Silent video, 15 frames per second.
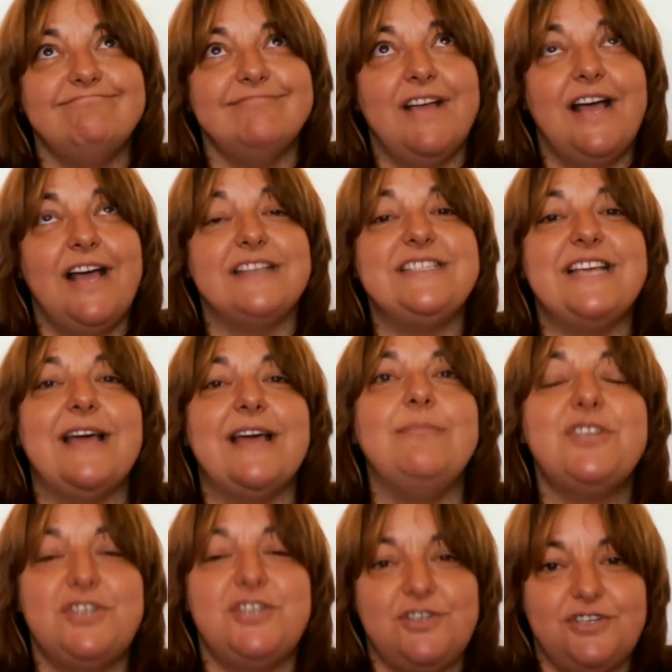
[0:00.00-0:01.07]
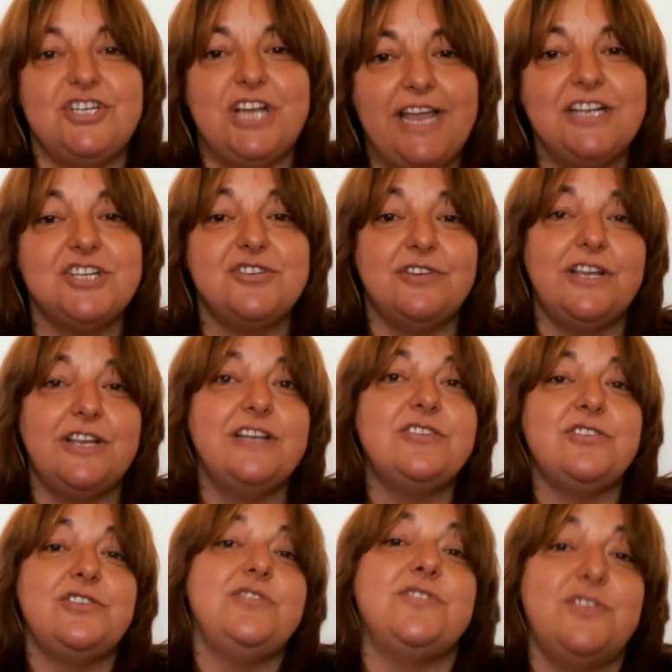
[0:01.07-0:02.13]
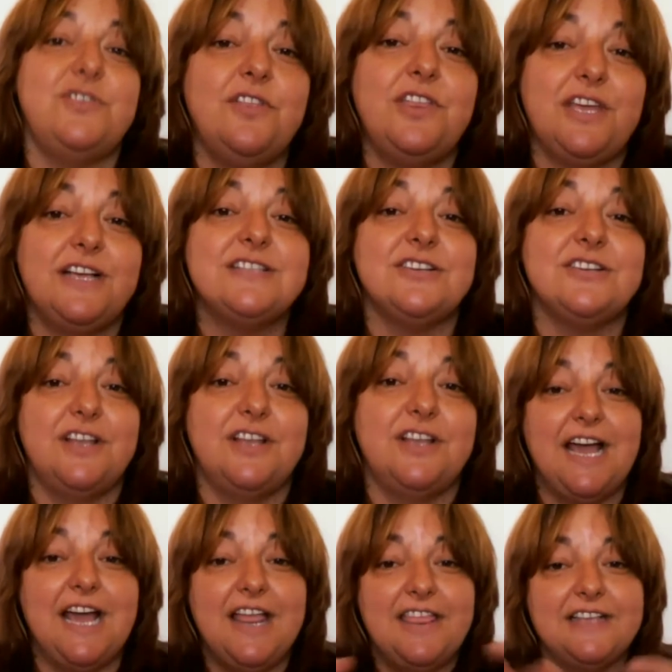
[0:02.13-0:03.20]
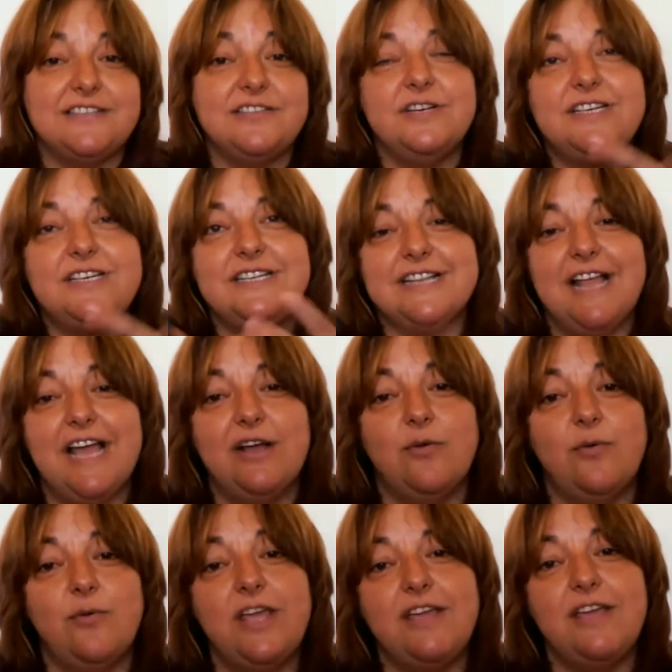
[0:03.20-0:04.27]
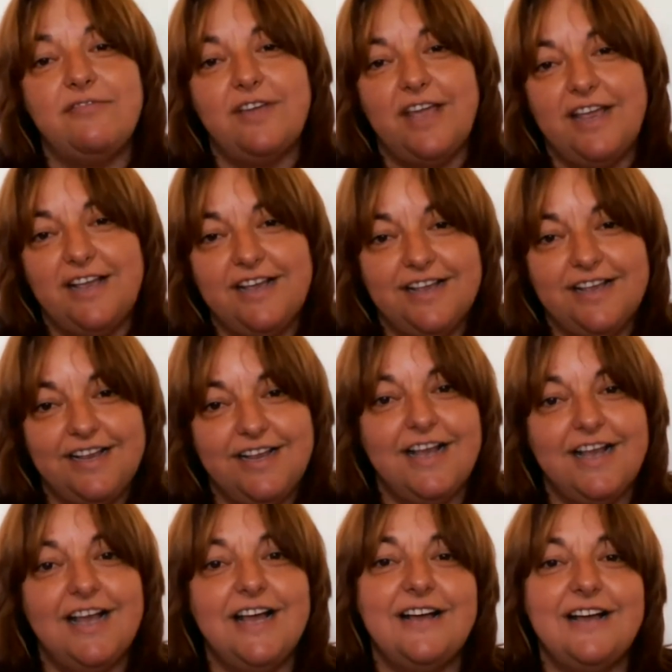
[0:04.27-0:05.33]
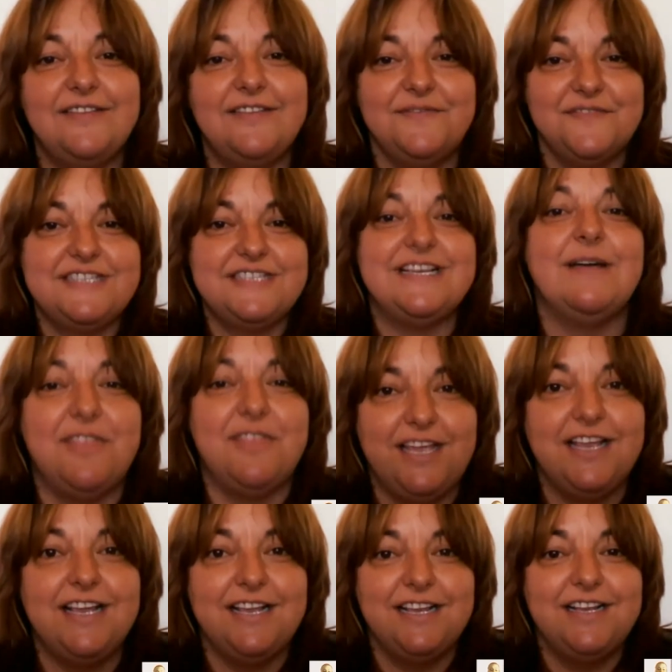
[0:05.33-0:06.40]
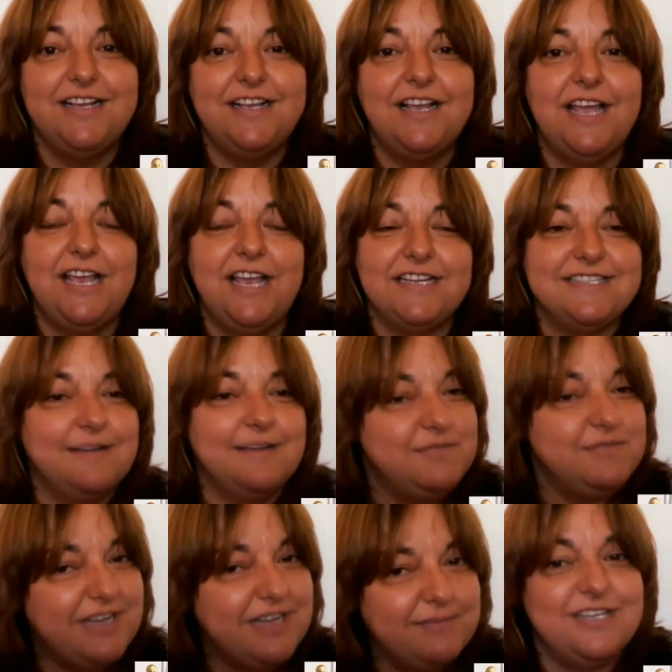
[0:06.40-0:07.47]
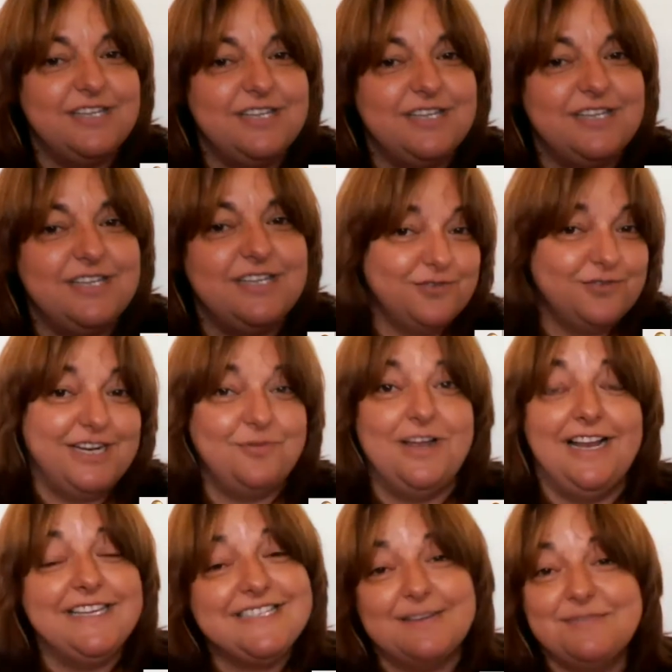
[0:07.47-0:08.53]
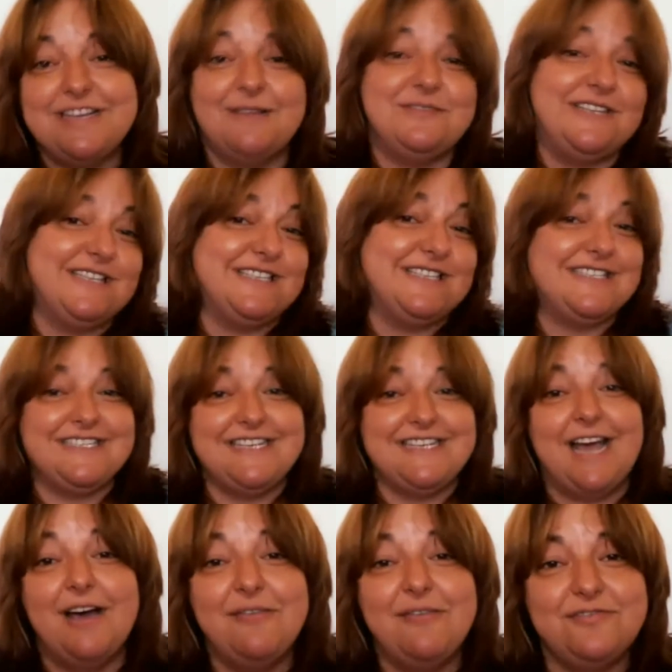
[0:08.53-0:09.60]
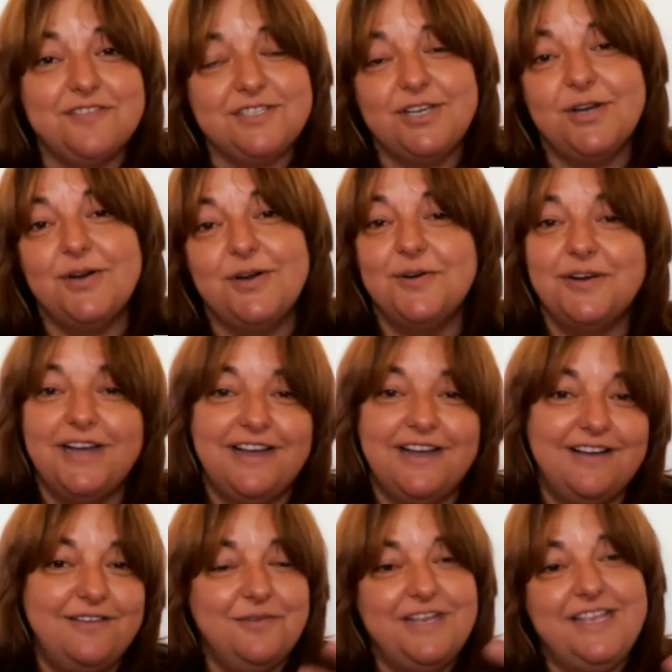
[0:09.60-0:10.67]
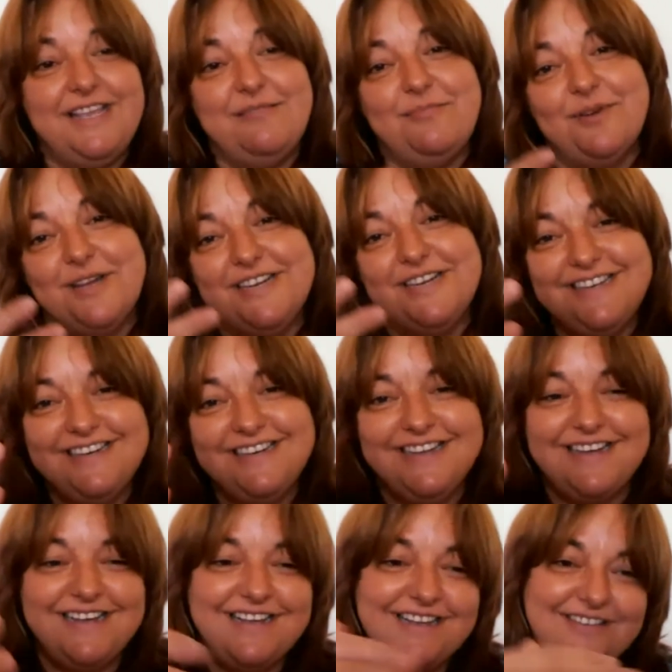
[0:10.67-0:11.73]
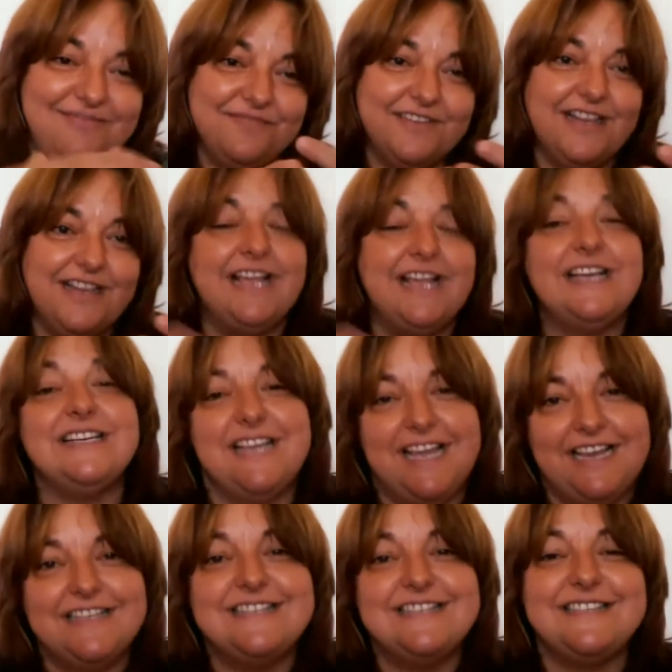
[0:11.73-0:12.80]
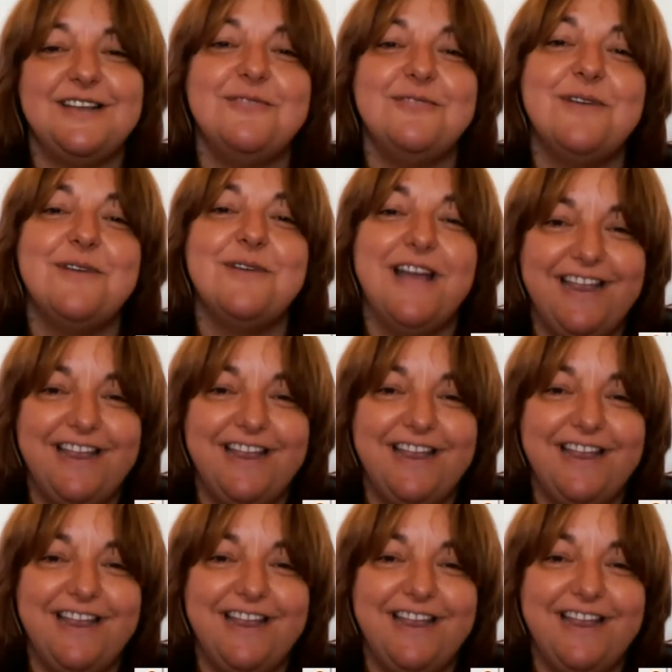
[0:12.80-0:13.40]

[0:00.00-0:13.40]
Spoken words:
attempt to change, to introduce new things on the other. So it is like weaving something. And sometimes it works quite well, sometimes it's tough, so we keep on like a dance in a way.